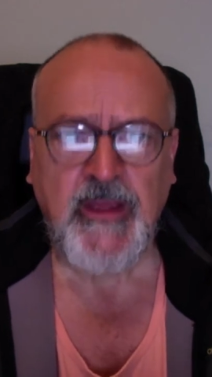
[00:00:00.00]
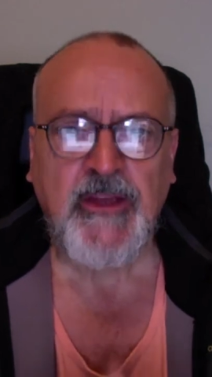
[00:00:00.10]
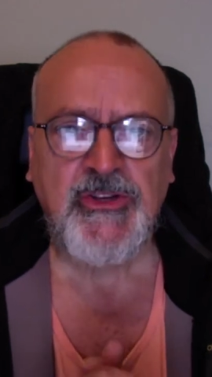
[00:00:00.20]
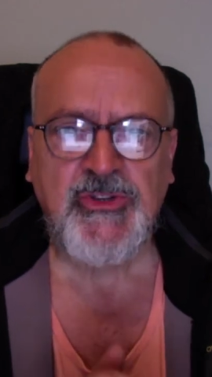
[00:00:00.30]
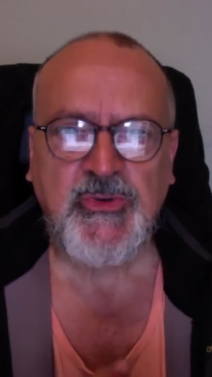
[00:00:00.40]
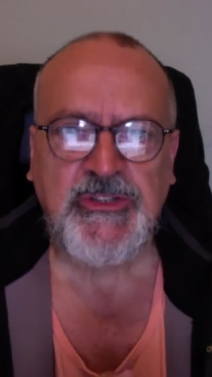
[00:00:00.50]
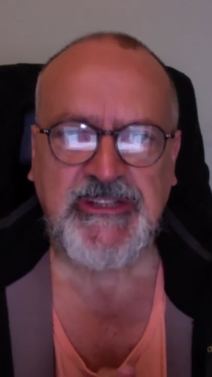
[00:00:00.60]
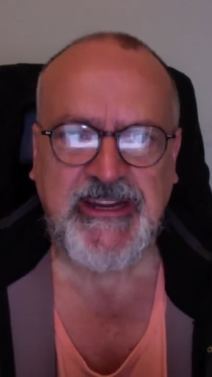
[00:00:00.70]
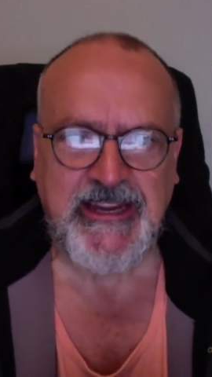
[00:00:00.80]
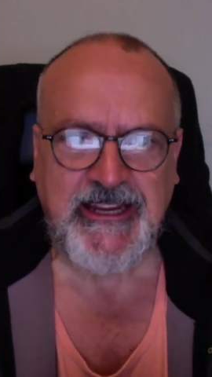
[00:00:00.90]
So
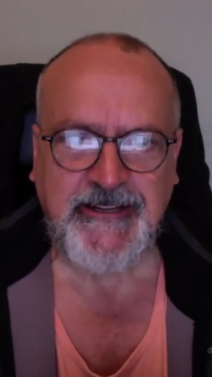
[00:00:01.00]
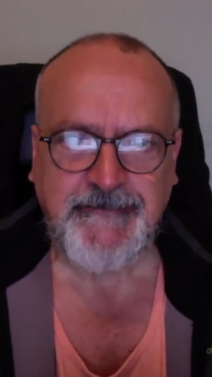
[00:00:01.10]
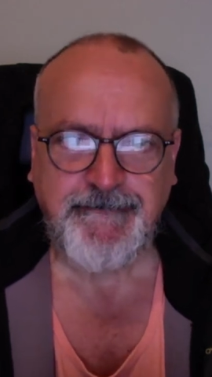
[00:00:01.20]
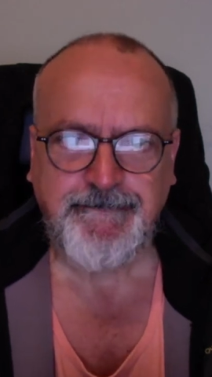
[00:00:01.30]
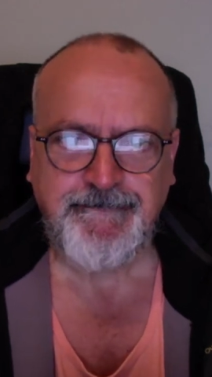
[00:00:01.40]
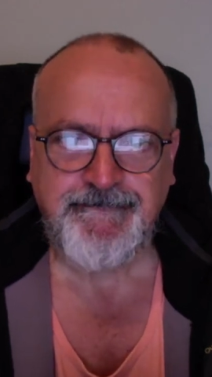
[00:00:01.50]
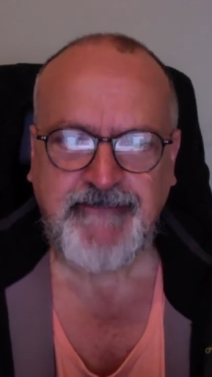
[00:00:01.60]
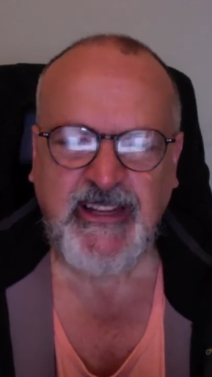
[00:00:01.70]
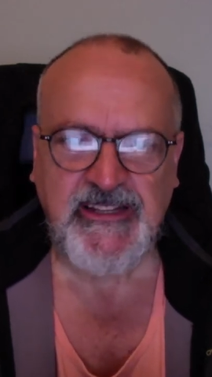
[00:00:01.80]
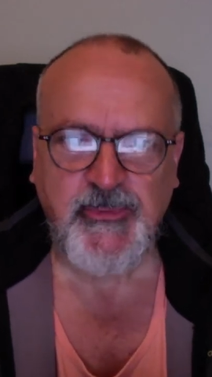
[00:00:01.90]
today,
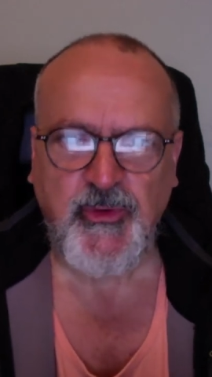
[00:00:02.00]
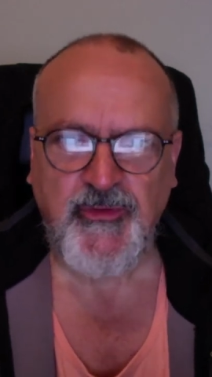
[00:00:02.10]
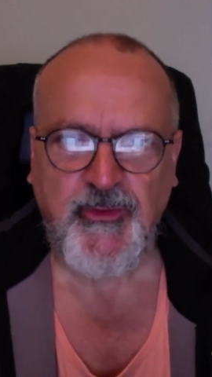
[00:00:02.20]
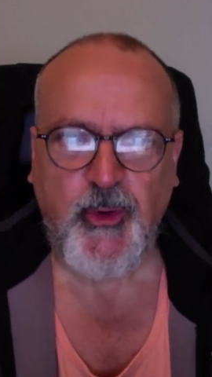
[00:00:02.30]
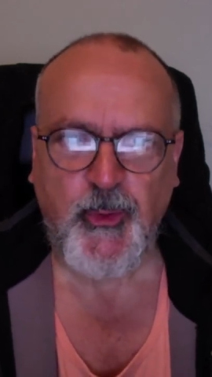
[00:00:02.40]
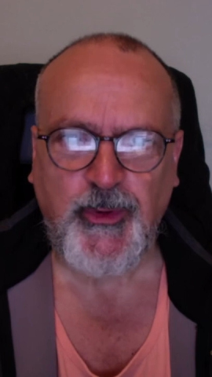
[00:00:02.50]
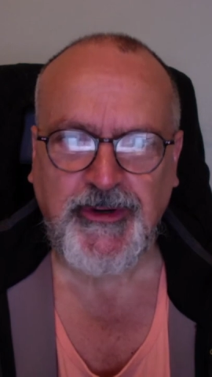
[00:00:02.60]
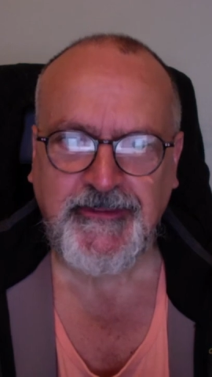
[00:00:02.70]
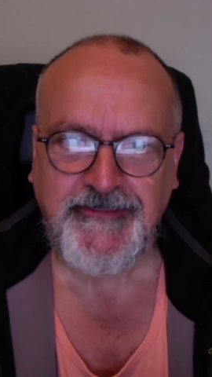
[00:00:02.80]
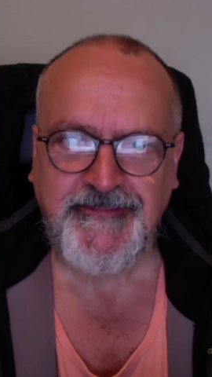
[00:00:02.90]
let's move forward.
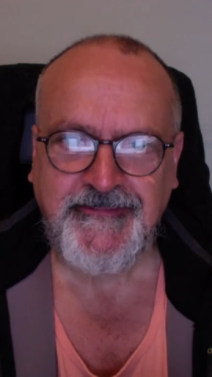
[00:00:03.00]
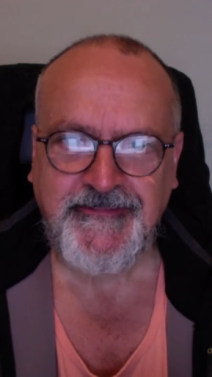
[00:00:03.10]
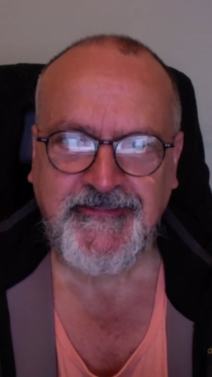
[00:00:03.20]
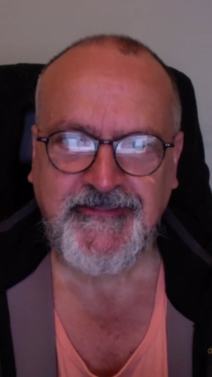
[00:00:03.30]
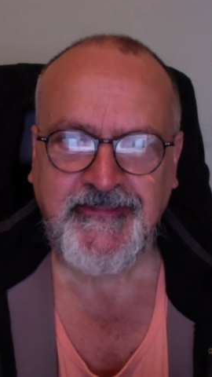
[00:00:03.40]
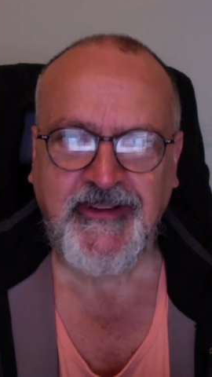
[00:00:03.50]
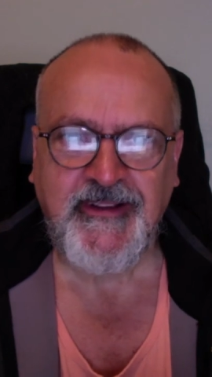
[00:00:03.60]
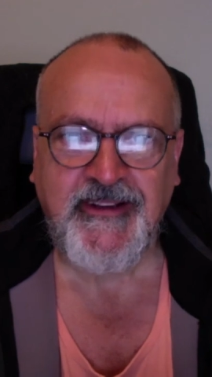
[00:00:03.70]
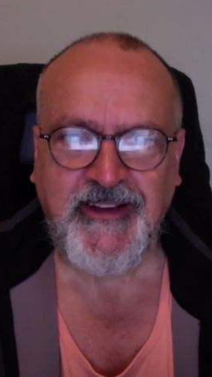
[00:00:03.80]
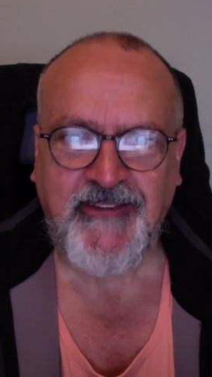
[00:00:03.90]

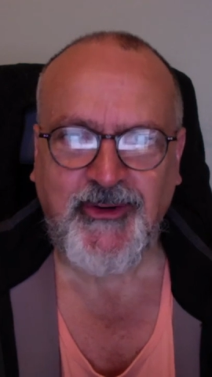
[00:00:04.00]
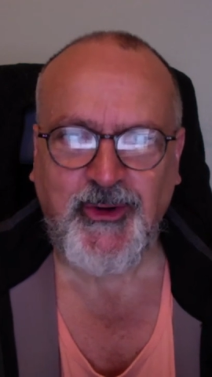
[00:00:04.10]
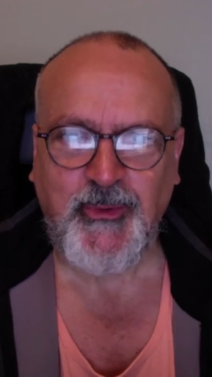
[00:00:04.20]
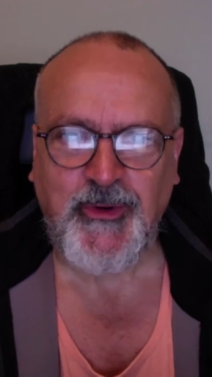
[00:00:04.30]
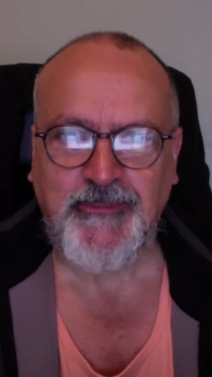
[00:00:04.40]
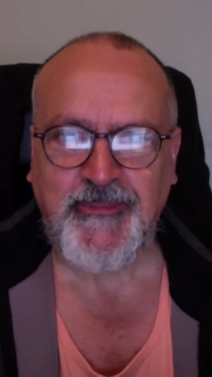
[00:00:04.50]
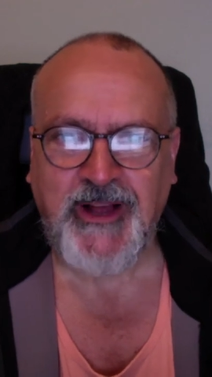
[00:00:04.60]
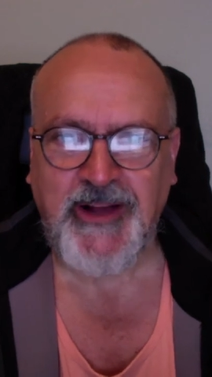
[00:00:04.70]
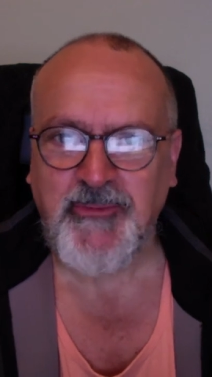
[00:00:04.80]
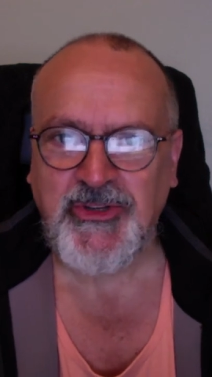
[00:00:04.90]
Have a good one,
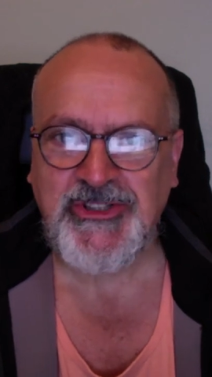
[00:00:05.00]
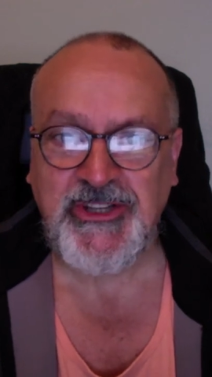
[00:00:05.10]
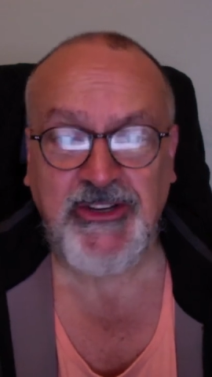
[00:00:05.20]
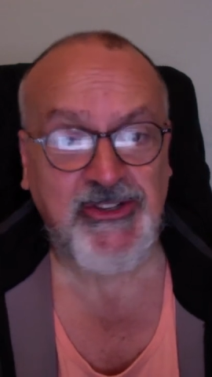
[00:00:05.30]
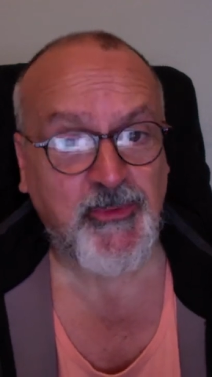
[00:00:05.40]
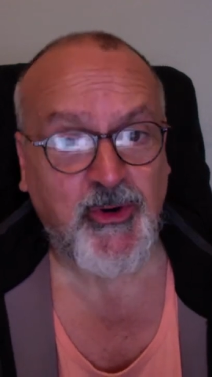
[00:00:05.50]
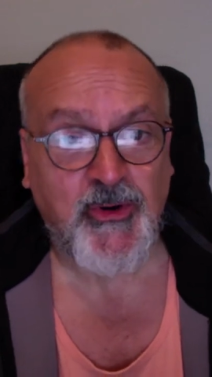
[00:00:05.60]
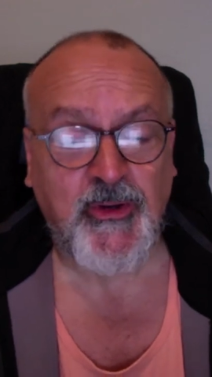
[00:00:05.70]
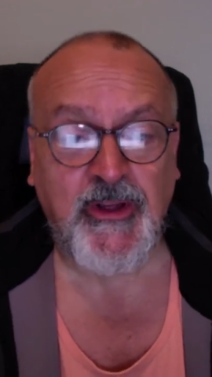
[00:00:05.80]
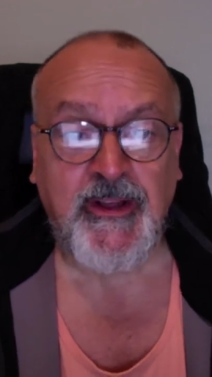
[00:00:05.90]
and we'll see you
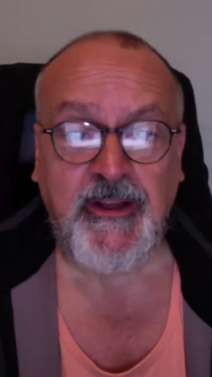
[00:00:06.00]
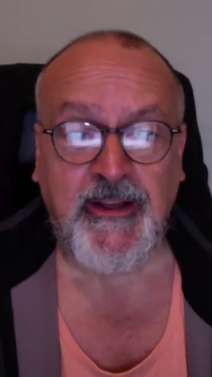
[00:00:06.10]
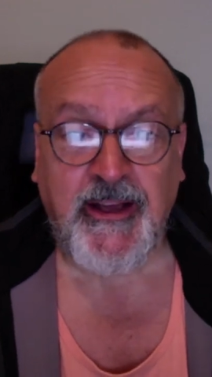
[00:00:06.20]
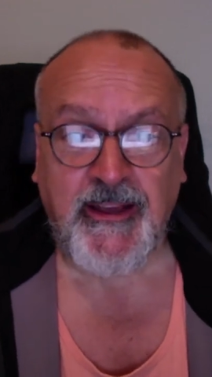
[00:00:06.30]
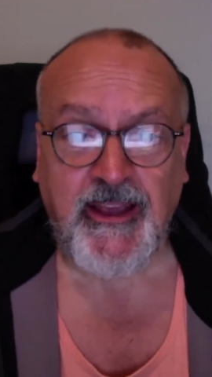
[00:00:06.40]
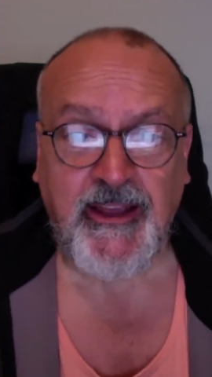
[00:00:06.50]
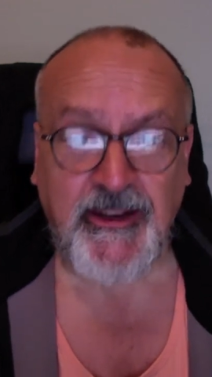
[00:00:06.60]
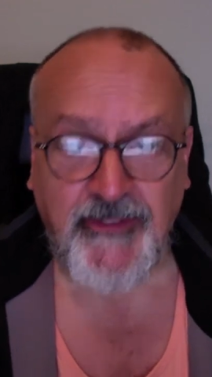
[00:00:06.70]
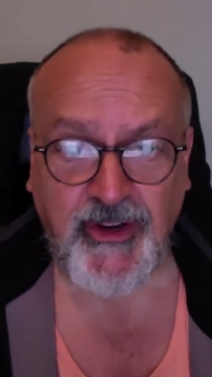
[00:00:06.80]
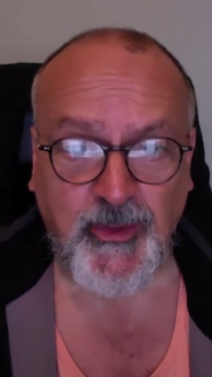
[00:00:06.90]
tomorrow. Again,
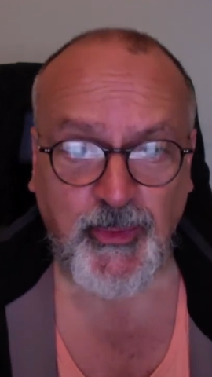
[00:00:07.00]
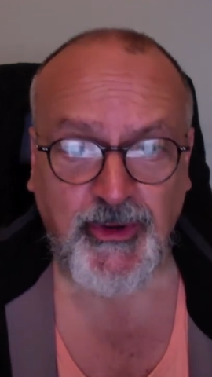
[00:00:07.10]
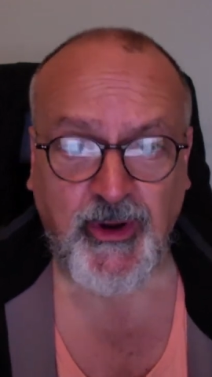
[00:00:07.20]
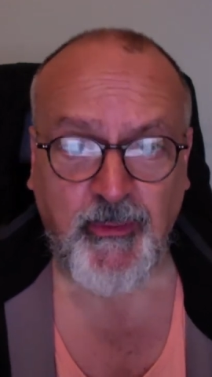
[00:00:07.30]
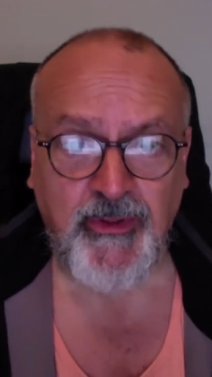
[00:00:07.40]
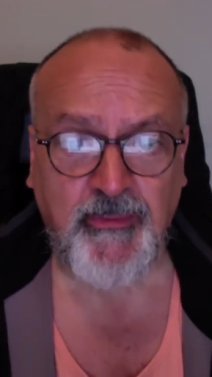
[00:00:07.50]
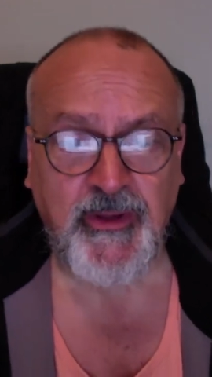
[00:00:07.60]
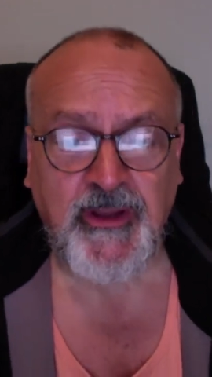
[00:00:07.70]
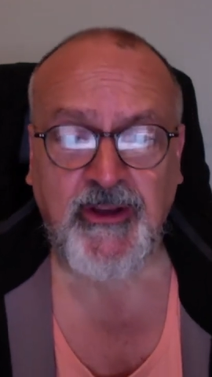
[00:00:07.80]
if you can put up with me,